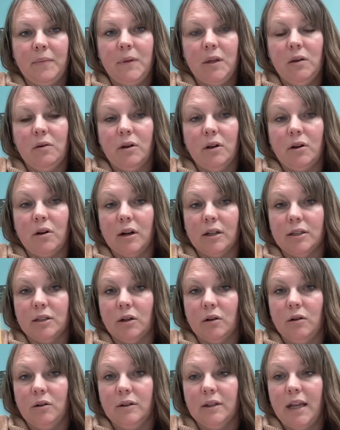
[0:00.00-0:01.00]
You can also
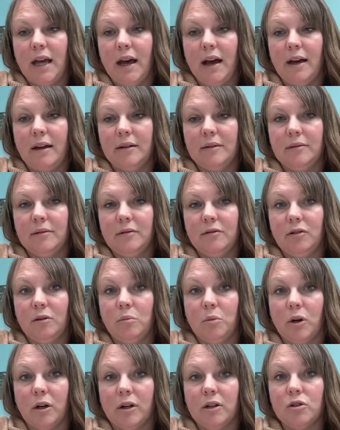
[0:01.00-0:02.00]
hold that for
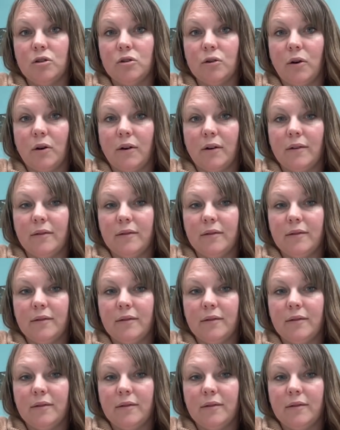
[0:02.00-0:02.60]
more control.